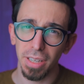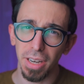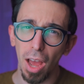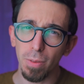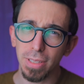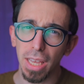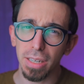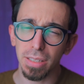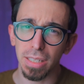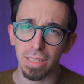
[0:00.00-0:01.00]
an
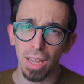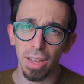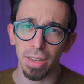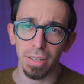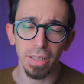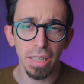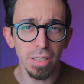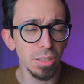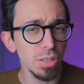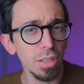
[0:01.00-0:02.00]
outdated design,
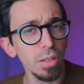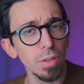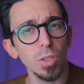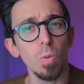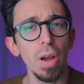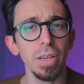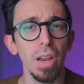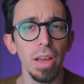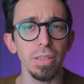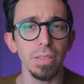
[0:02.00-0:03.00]
it still looks quite
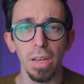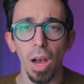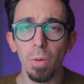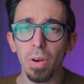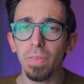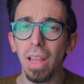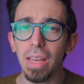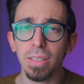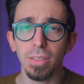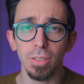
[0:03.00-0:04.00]
nice. I would have
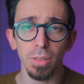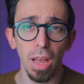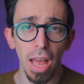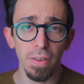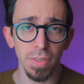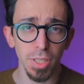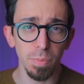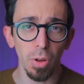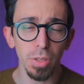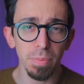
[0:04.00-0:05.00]
liked to have a
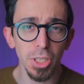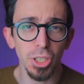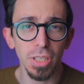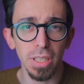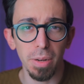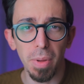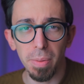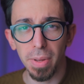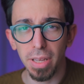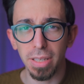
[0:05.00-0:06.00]
smaller machine and
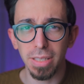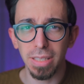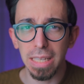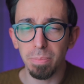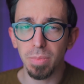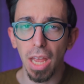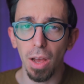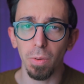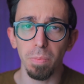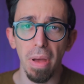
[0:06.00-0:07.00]
maybe a slimmed
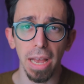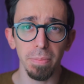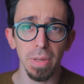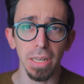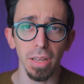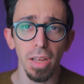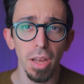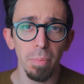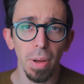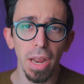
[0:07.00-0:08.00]
down Mac Mini.
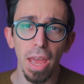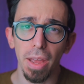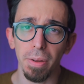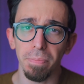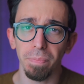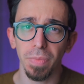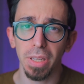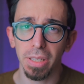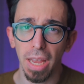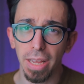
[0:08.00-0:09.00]
But hey,
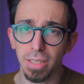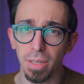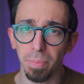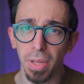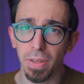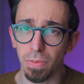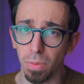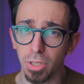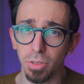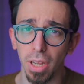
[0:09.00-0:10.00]
can't complain for
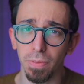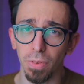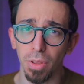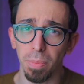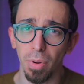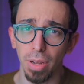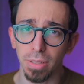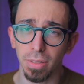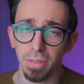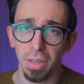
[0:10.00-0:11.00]
what you get for the
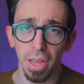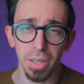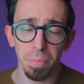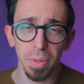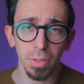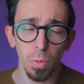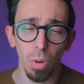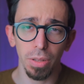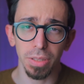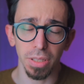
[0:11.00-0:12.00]
price. And the build
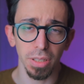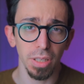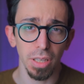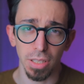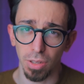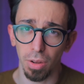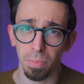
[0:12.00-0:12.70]
quality is on